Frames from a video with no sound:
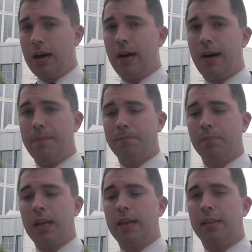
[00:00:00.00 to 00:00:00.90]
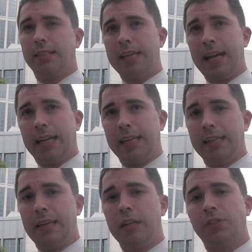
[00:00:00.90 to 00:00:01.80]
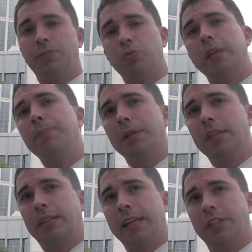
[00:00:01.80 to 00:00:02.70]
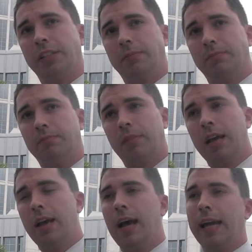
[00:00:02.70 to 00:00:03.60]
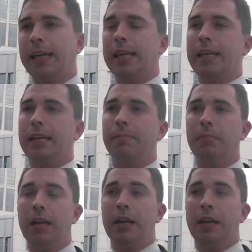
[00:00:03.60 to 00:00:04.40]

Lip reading: The second is for rehabilitation, i.e.